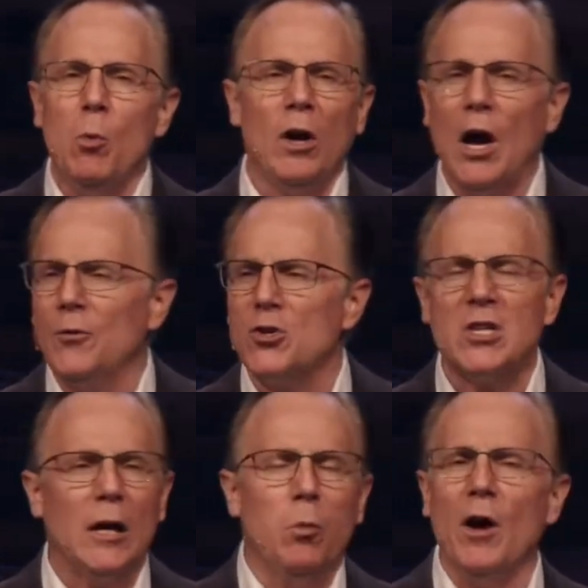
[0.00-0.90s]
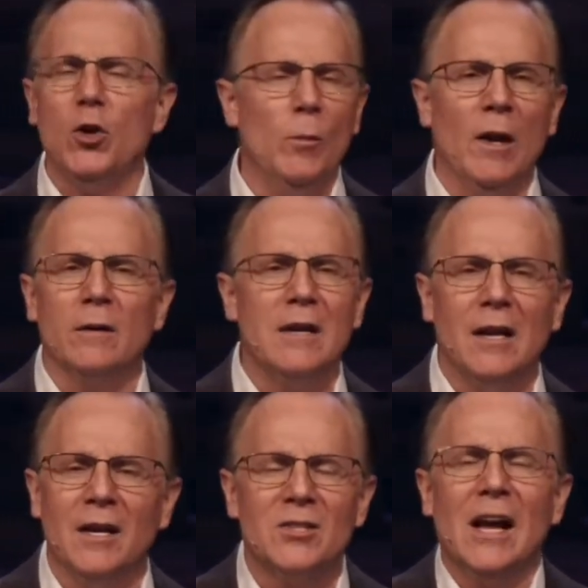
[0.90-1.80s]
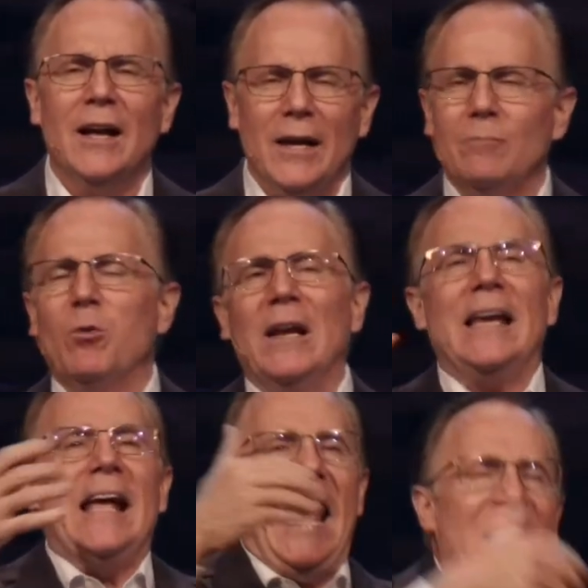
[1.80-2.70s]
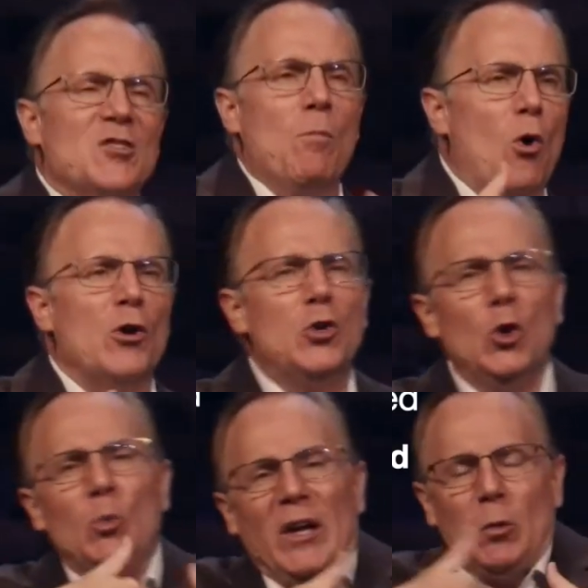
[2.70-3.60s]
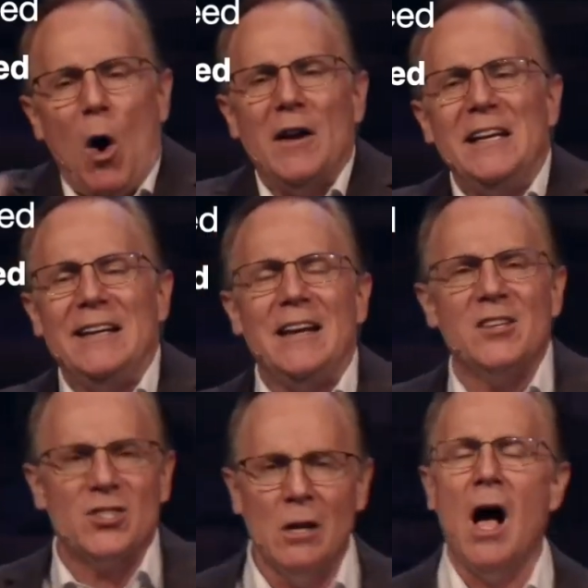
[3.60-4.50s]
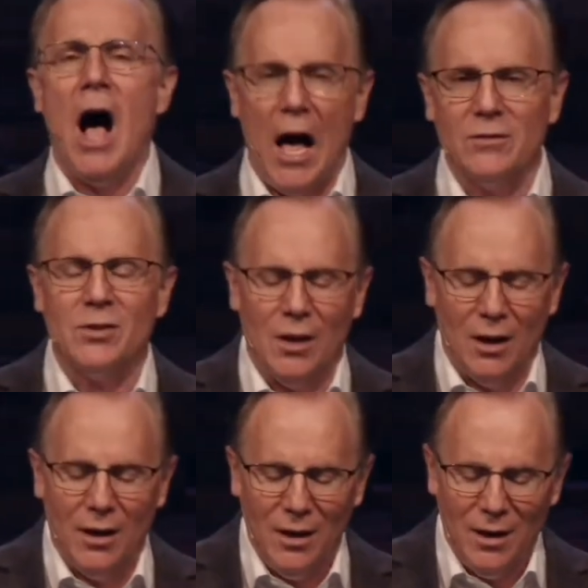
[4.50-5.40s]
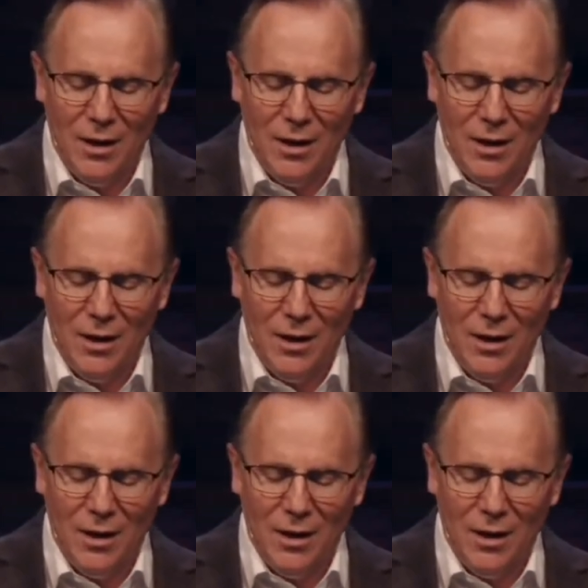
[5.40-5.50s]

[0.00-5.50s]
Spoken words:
If you want to understand what humility is, it really has more to do with what it is not.